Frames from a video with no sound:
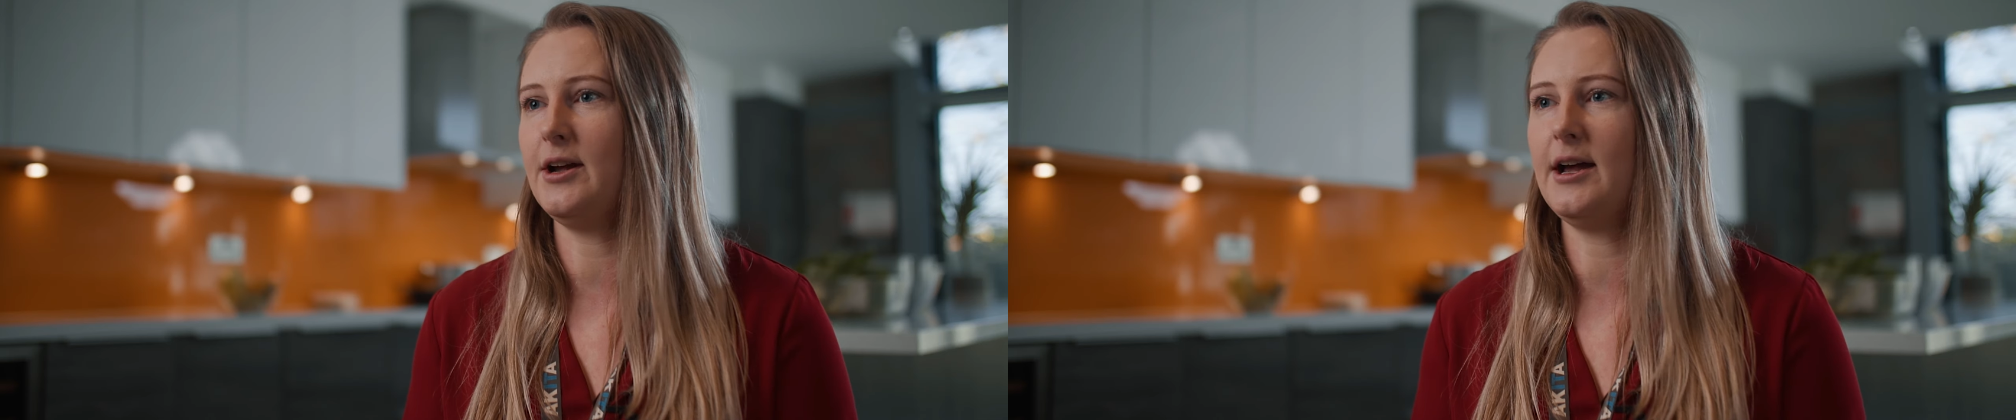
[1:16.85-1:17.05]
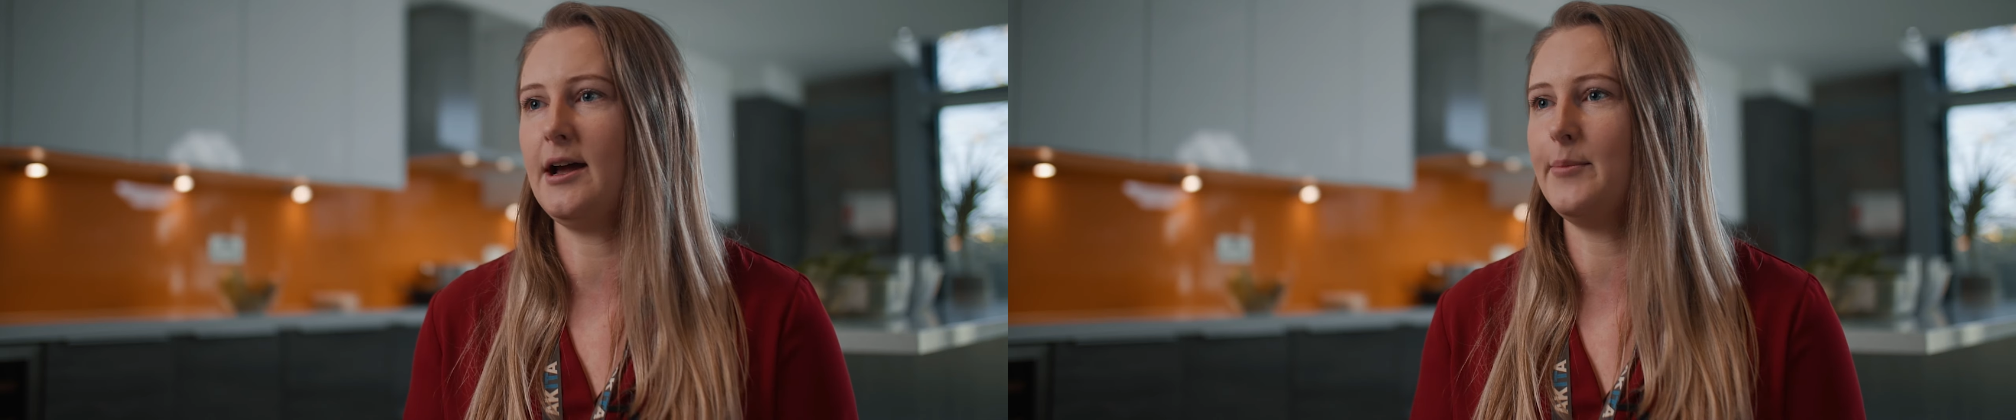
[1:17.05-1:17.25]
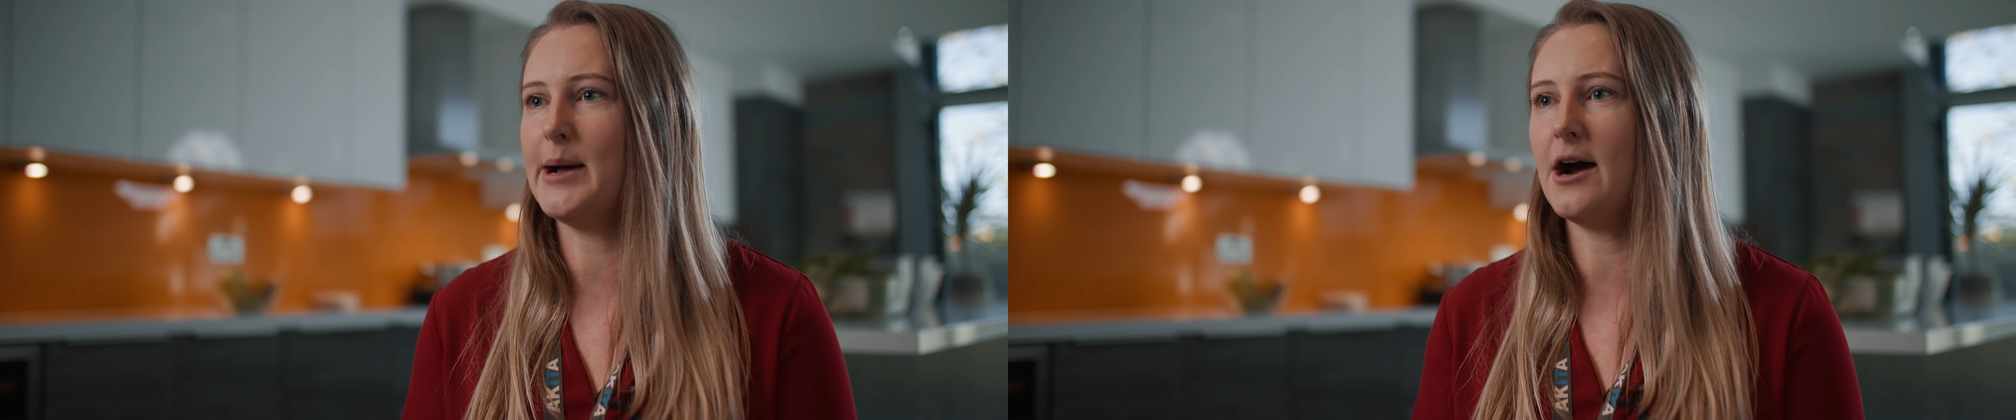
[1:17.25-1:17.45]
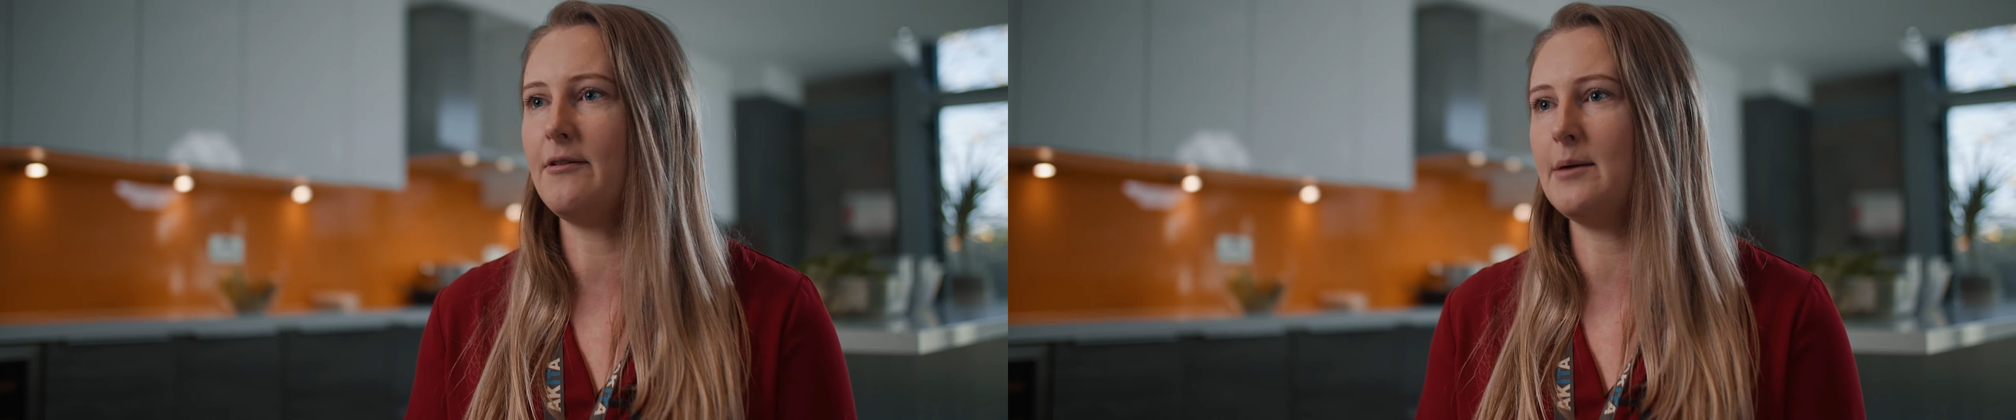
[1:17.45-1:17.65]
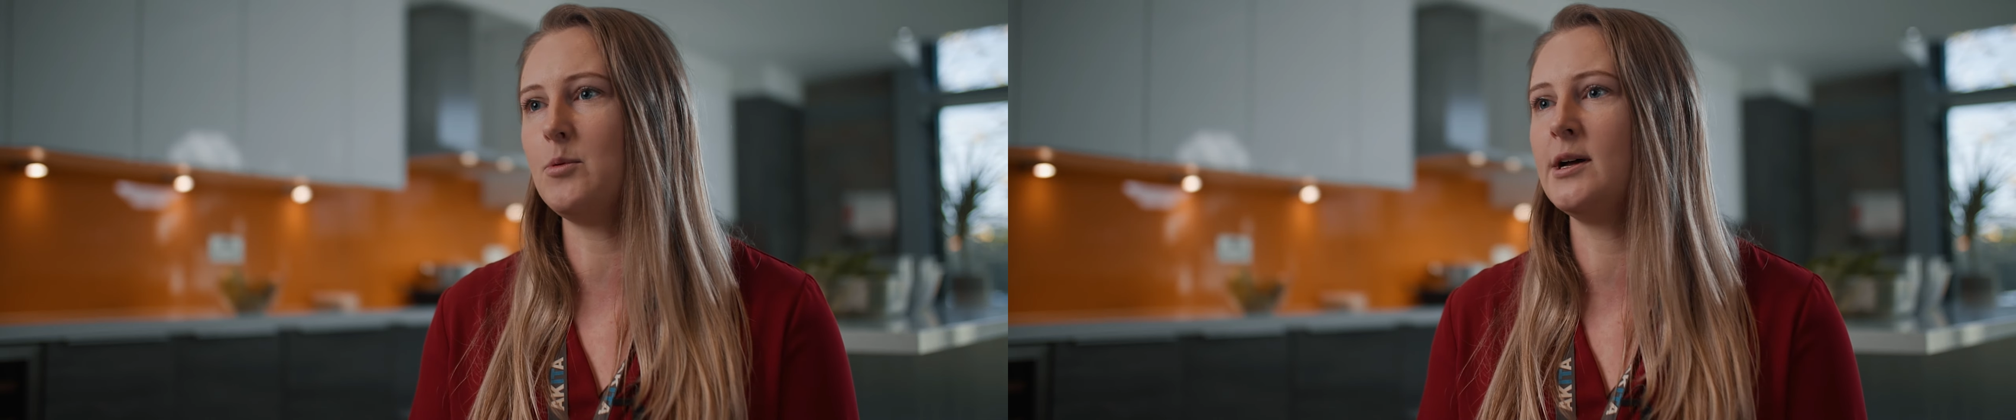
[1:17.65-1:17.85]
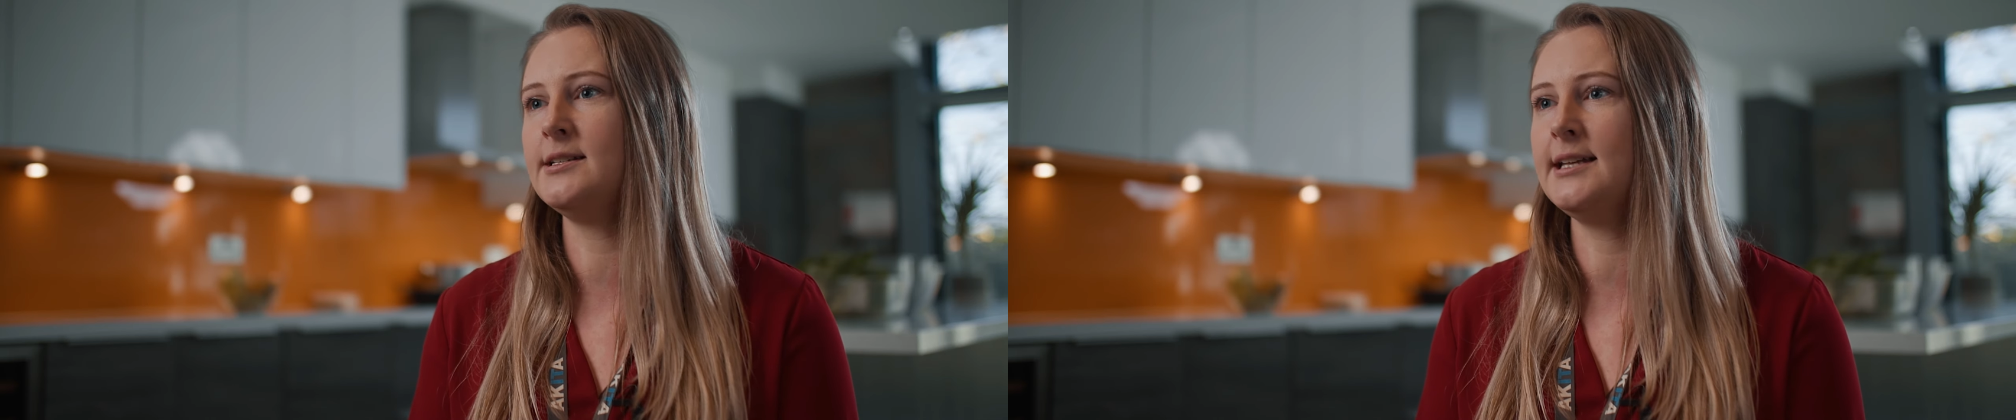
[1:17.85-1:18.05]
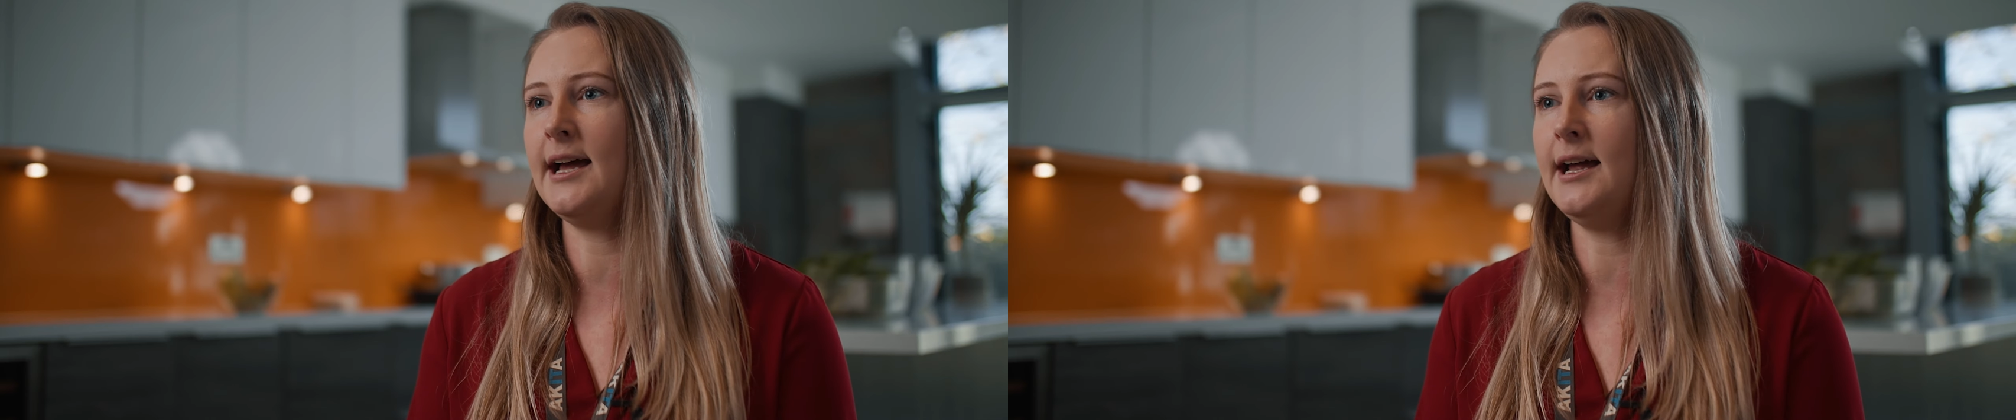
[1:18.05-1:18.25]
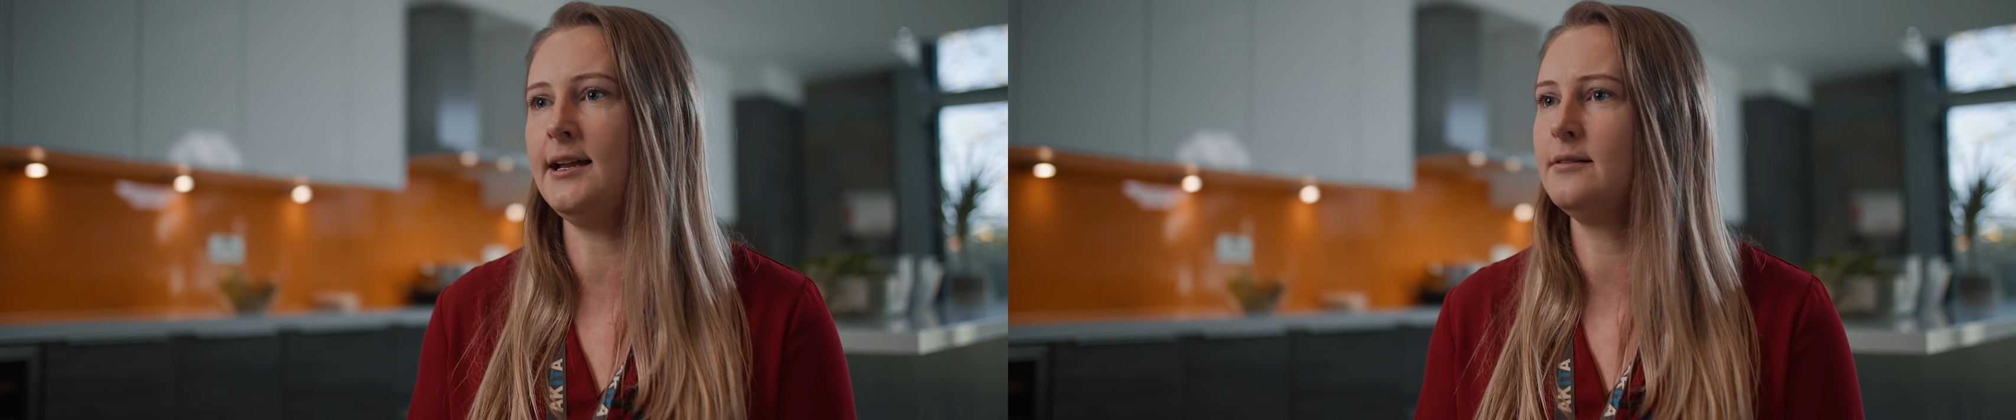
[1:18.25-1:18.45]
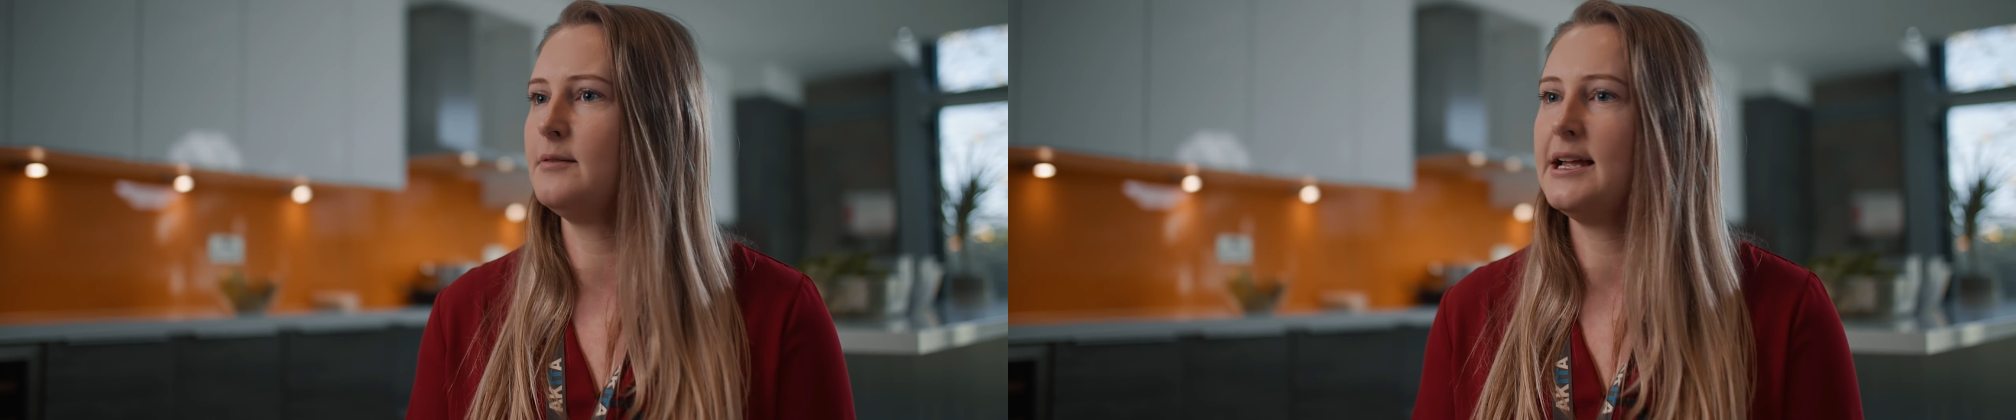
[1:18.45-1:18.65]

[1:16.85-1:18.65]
a Power App one day,